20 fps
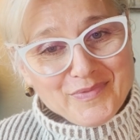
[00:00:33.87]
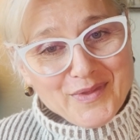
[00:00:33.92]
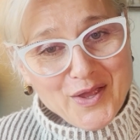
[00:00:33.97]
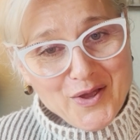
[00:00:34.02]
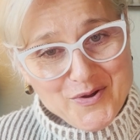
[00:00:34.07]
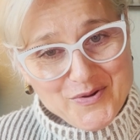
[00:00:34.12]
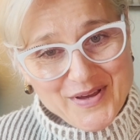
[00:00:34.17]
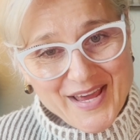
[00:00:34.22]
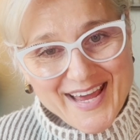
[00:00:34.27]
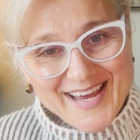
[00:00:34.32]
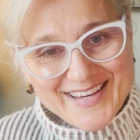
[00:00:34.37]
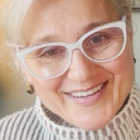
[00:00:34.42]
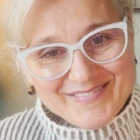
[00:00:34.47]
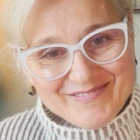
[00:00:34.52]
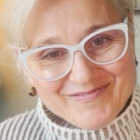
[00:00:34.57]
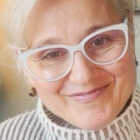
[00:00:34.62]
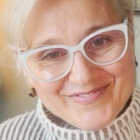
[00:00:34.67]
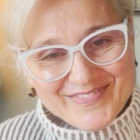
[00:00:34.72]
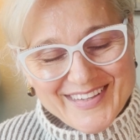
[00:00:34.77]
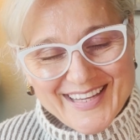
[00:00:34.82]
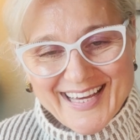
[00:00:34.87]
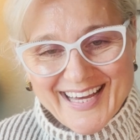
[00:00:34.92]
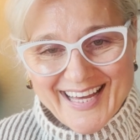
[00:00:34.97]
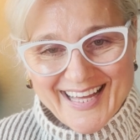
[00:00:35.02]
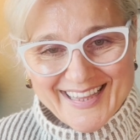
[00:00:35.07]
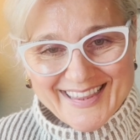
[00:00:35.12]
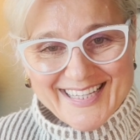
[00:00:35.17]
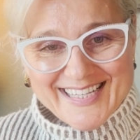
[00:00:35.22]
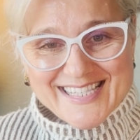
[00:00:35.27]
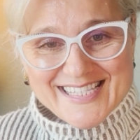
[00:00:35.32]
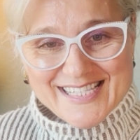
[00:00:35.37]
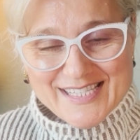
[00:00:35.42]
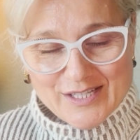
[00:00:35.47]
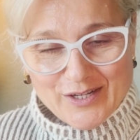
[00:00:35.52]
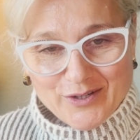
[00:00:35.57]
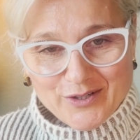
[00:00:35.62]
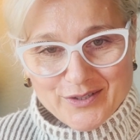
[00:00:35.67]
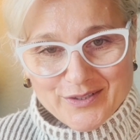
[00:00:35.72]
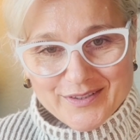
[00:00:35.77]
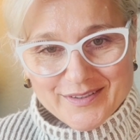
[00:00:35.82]
Okay, let's
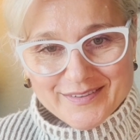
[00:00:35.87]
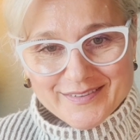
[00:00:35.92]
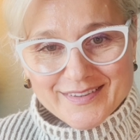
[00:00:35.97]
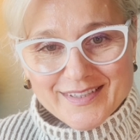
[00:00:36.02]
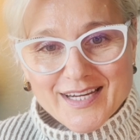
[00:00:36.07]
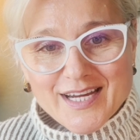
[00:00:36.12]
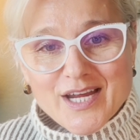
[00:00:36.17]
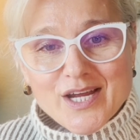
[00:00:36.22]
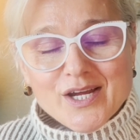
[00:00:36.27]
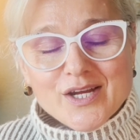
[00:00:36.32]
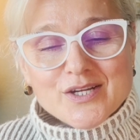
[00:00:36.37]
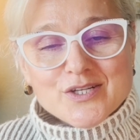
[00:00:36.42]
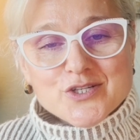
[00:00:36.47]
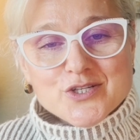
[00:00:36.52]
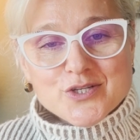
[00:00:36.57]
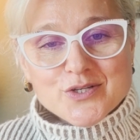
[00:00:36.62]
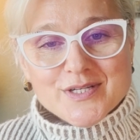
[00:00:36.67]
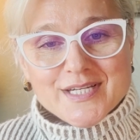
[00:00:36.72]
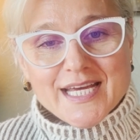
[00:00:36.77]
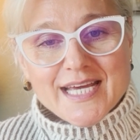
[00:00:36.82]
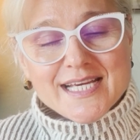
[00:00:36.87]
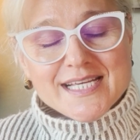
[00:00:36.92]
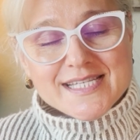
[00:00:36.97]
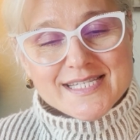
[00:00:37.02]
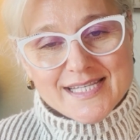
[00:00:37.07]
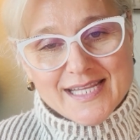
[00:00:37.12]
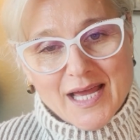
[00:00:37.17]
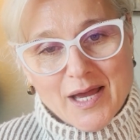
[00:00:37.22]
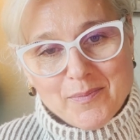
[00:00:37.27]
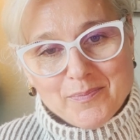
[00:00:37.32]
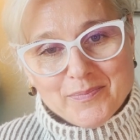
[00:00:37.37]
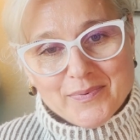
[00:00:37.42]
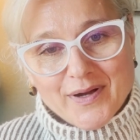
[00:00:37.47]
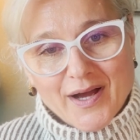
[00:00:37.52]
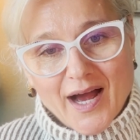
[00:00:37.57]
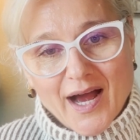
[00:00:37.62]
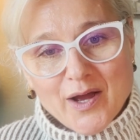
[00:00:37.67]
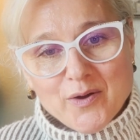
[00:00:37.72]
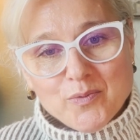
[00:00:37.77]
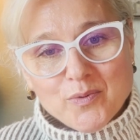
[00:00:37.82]
start. Today's nap
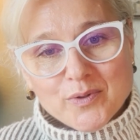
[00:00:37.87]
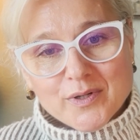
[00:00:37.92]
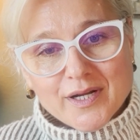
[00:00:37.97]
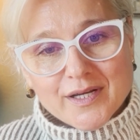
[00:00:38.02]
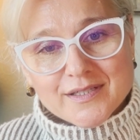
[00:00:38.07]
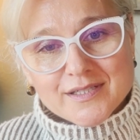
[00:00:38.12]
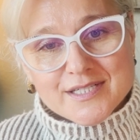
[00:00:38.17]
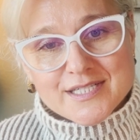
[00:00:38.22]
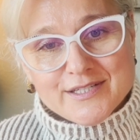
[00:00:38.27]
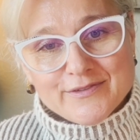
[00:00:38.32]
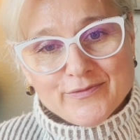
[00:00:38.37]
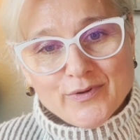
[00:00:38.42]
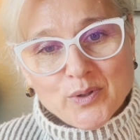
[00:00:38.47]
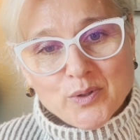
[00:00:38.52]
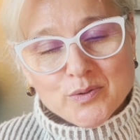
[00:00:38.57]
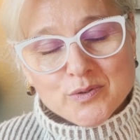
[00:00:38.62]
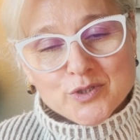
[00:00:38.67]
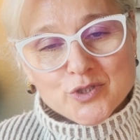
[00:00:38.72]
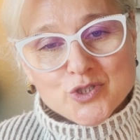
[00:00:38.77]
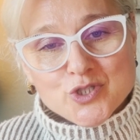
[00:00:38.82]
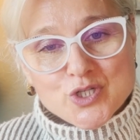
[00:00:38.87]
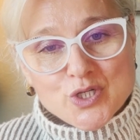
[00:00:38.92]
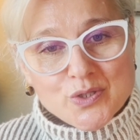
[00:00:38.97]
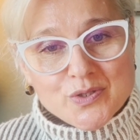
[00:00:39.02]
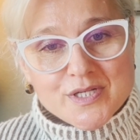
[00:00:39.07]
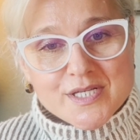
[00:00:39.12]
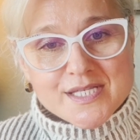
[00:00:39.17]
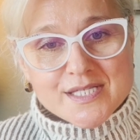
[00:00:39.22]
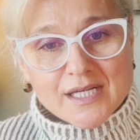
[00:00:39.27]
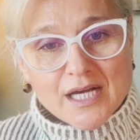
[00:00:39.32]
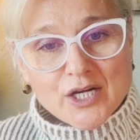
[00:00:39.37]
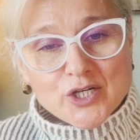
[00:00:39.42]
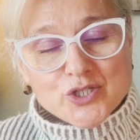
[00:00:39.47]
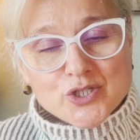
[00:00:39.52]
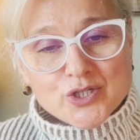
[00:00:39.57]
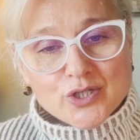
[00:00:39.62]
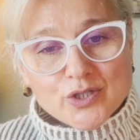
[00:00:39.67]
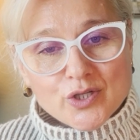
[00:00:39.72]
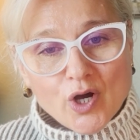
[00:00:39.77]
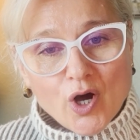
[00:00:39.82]
I want to devote to
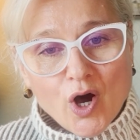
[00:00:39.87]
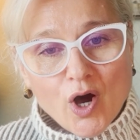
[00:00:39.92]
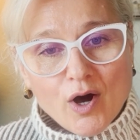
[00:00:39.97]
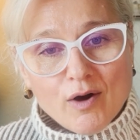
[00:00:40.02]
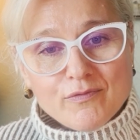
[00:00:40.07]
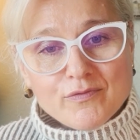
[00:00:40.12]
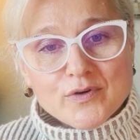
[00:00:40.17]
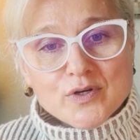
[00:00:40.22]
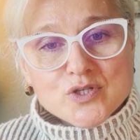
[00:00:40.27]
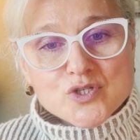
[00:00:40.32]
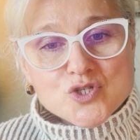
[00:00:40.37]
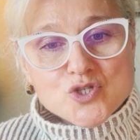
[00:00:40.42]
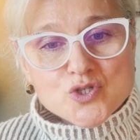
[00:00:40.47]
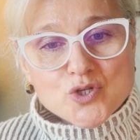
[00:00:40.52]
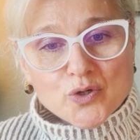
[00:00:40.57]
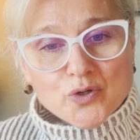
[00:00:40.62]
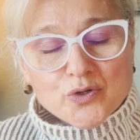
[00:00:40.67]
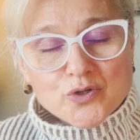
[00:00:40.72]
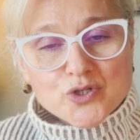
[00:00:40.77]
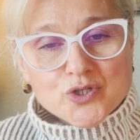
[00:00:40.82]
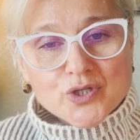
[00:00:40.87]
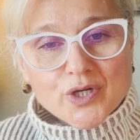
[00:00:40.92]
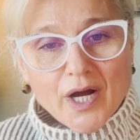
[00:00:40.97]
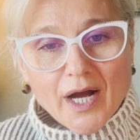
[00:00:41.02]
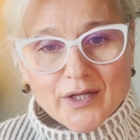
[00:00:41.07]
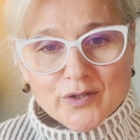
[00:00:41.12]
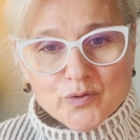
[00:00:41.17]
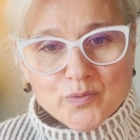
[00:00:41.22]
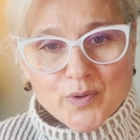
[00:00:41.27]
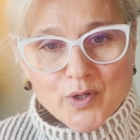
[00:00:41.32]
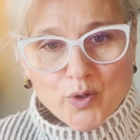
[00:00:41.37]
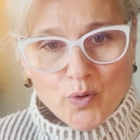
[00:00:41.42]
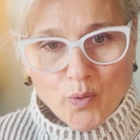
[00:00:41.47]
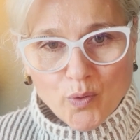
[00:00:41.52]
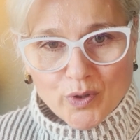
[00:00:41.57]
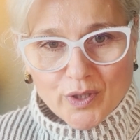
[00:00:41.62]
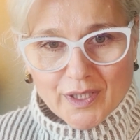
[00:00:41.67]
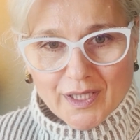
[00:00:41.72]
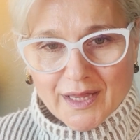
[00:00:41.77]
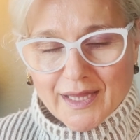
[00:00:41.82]
discussion of search
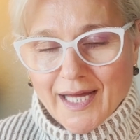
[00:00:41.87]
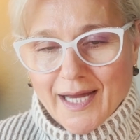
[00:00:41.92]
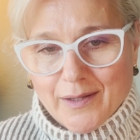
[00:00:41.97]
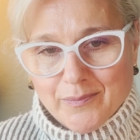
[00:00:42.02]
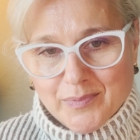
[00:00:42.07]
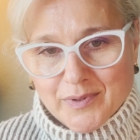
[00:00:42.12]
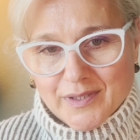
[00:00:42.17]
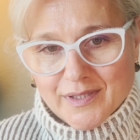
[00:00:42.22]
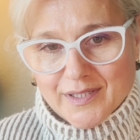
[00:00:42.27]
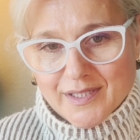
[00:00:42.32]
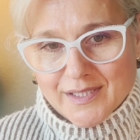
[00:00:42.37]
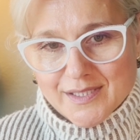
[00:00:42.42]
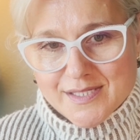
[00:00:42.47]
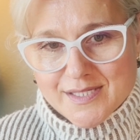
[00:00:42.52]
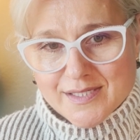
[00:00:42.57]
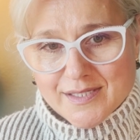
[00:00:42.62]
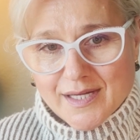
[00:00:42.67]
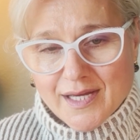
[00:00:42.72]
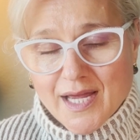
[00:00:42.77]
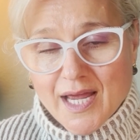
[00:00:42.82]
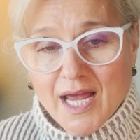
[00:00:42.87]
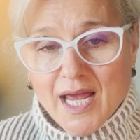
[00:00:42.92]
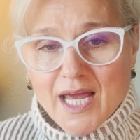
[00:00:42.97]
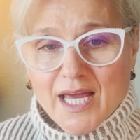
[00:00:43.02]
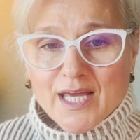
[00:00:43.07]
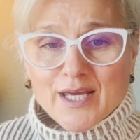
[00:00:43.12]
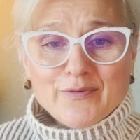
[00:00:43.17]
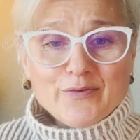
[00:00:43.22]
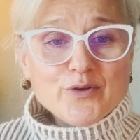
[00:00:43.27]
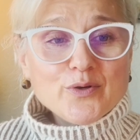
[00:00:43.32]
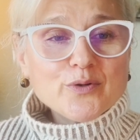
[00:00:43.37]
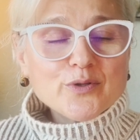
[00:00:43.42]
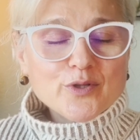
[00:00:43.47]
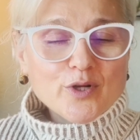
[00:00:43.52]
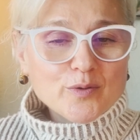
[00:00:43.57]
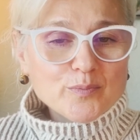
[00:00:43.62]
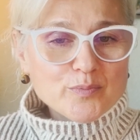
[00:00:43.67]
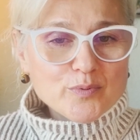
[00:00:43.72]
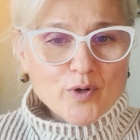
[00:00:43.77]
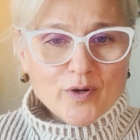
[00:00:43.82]
unrecorded liabilities. If you're a
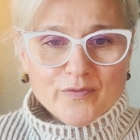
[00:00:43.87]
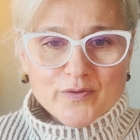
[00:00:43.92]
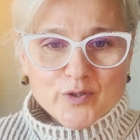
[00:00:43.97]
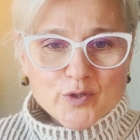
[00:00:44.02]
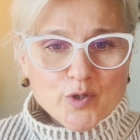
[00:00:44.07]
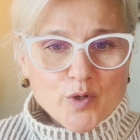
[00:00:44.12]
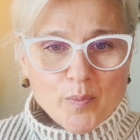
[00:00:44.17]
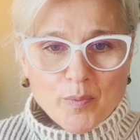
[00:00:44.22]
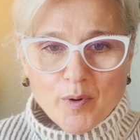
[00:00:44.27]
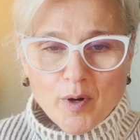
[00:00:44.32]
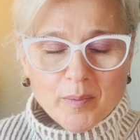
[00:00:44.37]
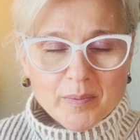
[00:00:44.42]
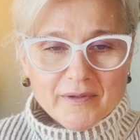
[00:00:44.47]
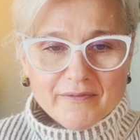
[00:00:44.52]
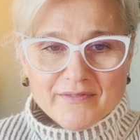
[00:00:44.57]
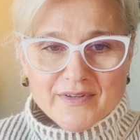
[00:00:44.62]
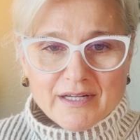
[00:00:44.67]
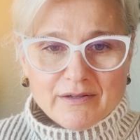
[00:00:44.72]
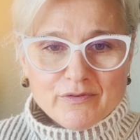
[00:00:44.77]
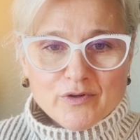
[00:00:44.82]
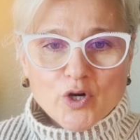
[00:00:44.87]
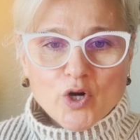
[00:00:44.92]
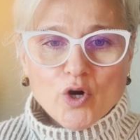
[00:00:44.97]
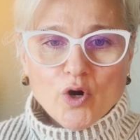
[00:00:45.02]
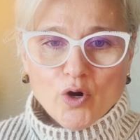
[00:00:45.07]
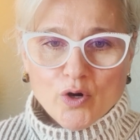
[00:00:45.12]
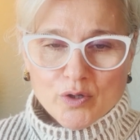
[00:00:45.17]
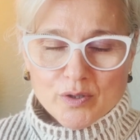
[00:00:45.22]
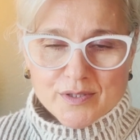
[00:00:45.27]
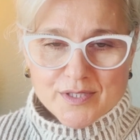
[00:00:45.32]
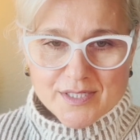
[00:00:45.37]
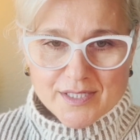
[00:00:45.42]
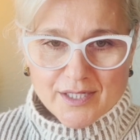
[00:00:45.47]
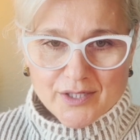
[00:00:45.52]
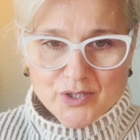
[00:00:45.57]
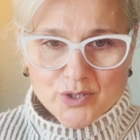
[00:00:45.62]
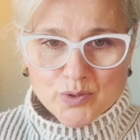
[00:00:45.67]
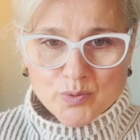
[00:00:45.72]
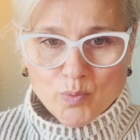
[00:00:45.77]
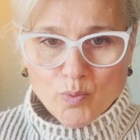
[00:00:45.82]
nonprofit, you probably never heard
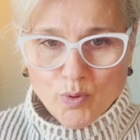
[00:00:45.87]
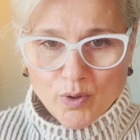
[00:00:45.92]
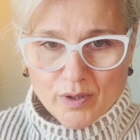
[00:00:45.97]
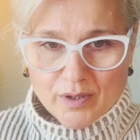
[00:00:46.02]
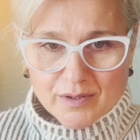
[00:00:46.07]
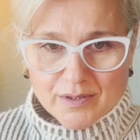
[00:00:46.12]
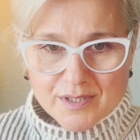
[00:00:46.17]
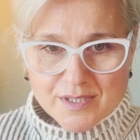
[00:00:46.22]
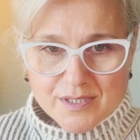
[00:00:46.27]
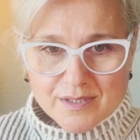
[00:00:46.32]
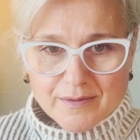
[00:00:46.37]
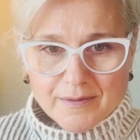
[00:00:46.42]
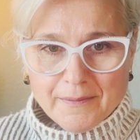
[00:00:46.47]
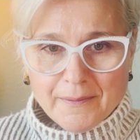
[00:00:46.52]
such words.